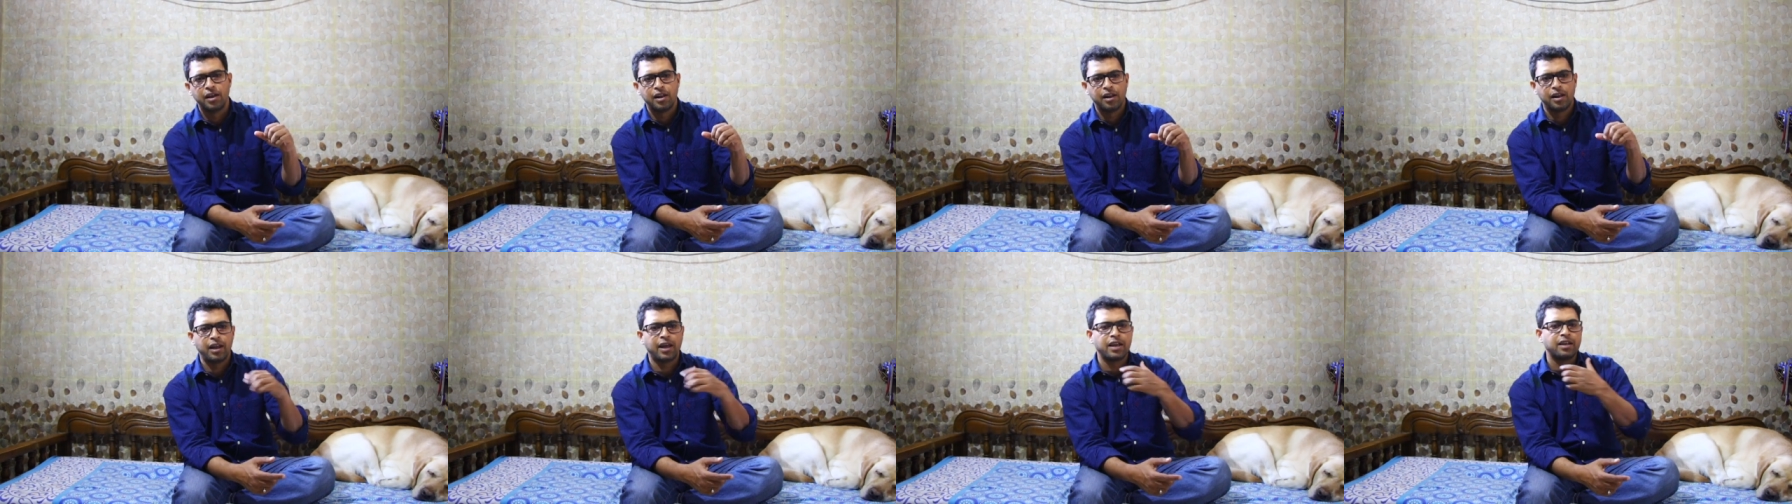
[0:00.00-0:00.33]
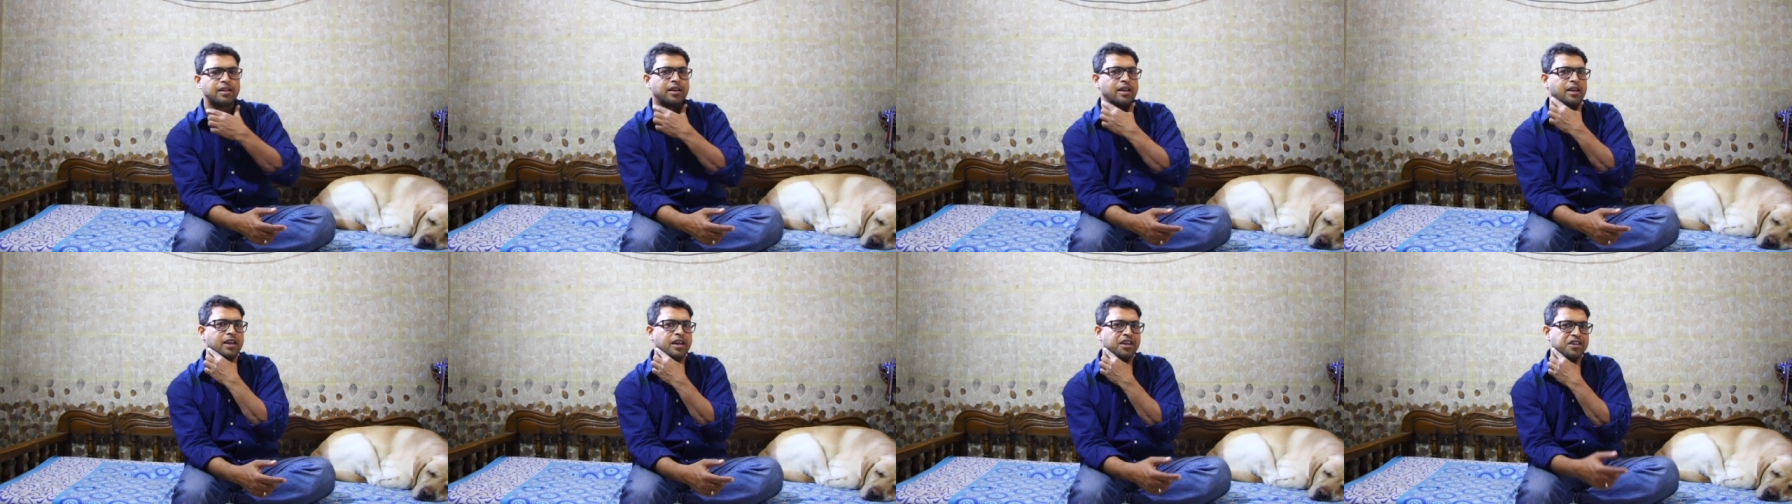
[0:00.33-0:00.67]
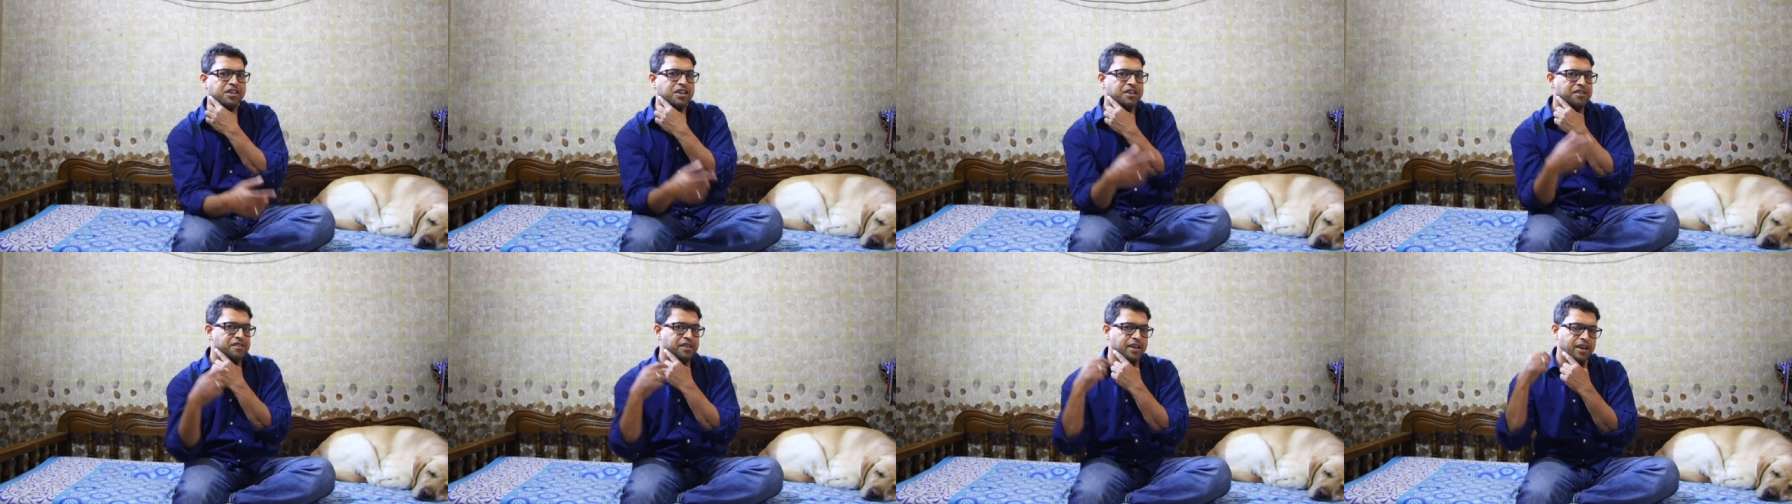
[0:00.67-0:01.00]
Like the leash
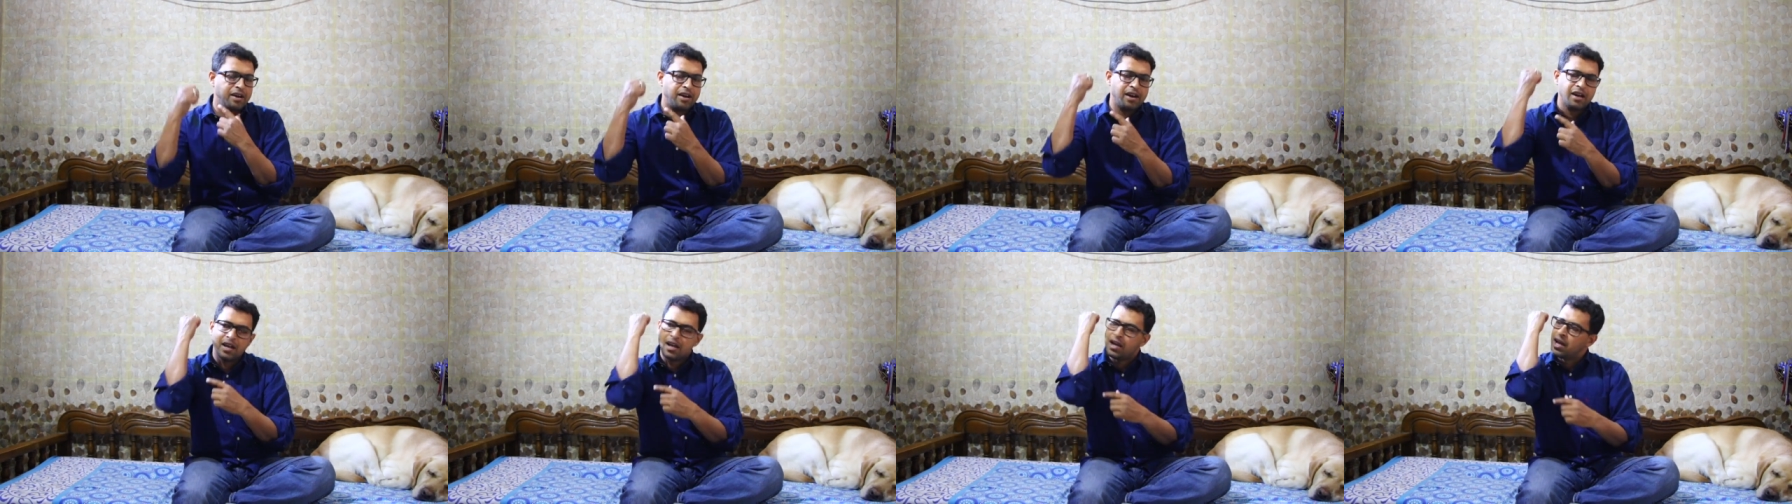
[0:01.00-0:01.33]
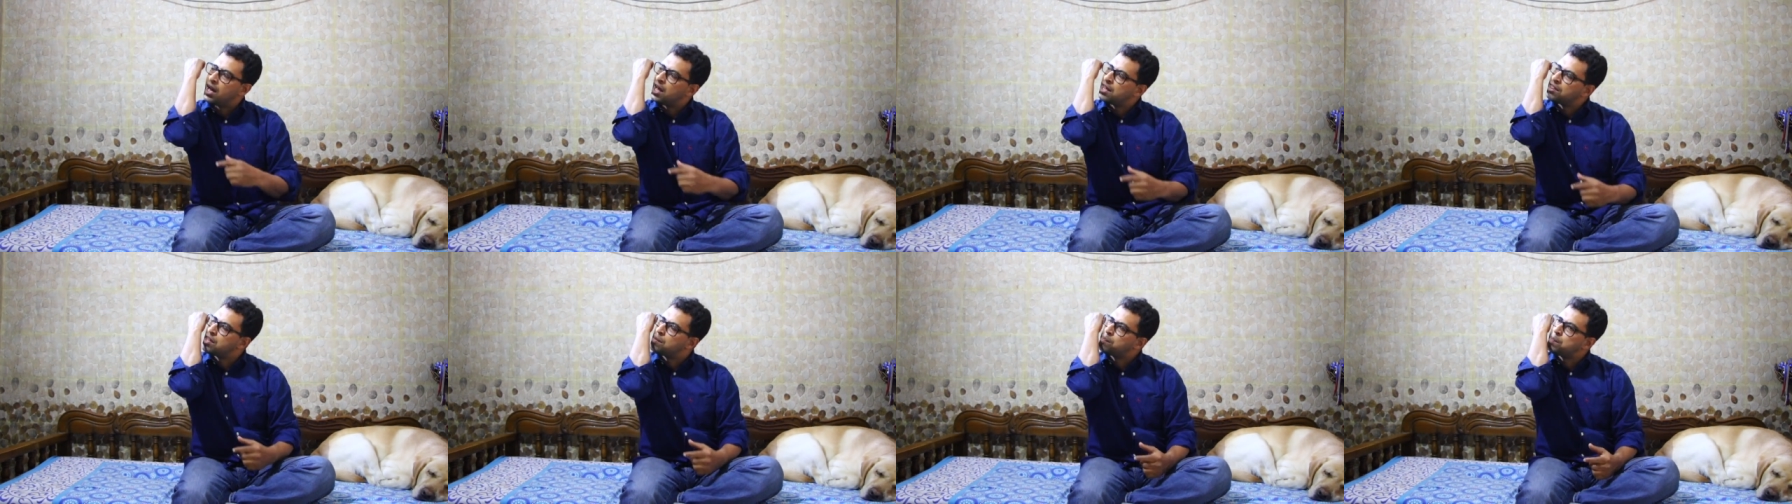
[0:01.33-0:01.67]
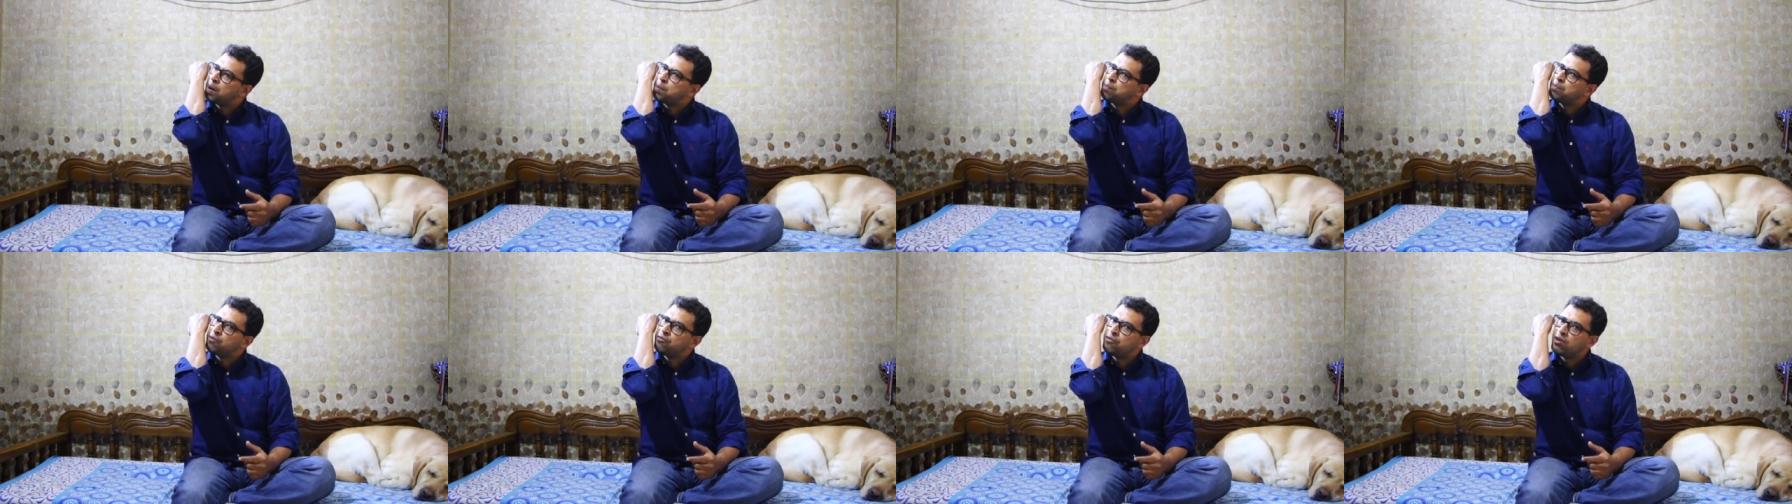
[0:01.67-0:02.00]
is there and the
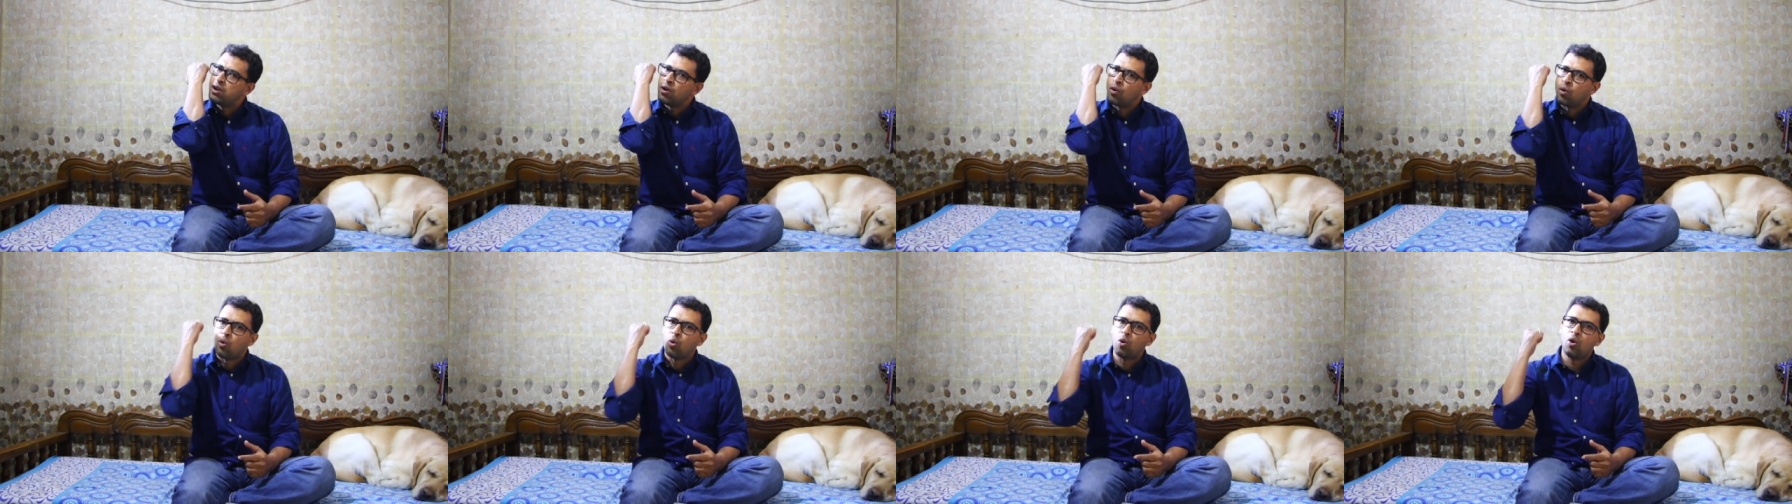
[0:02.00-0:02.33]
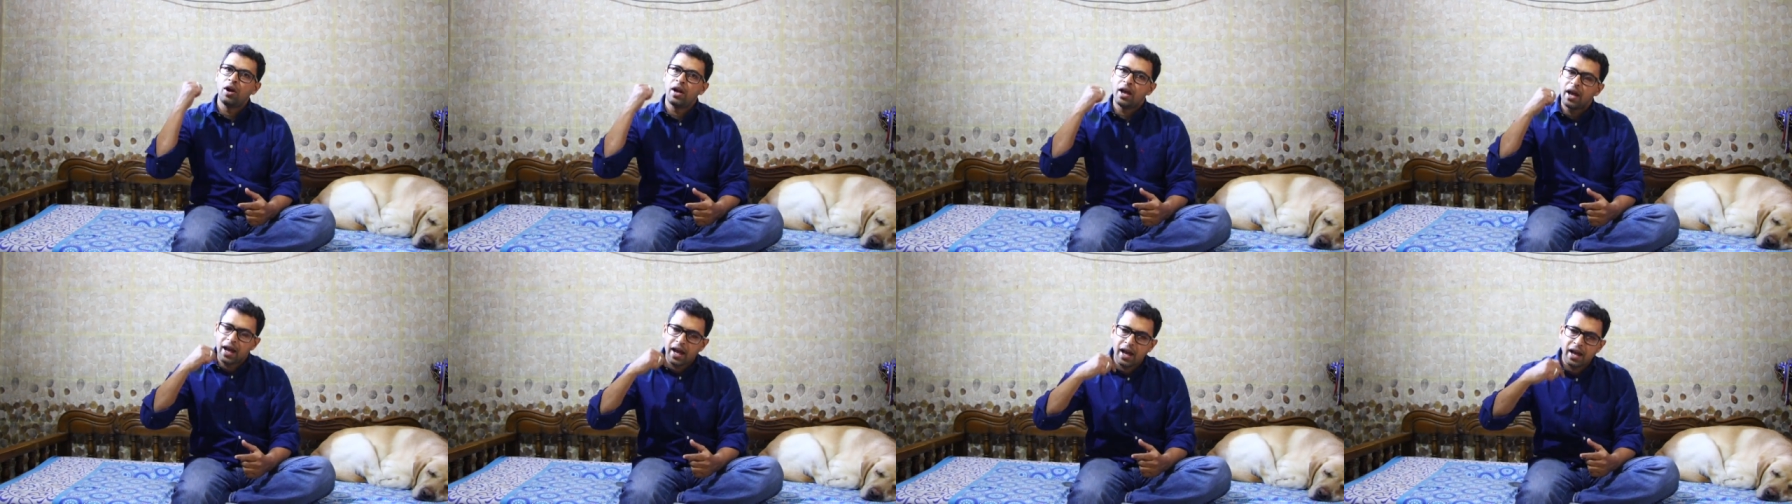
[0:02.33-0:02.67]
puppy will hold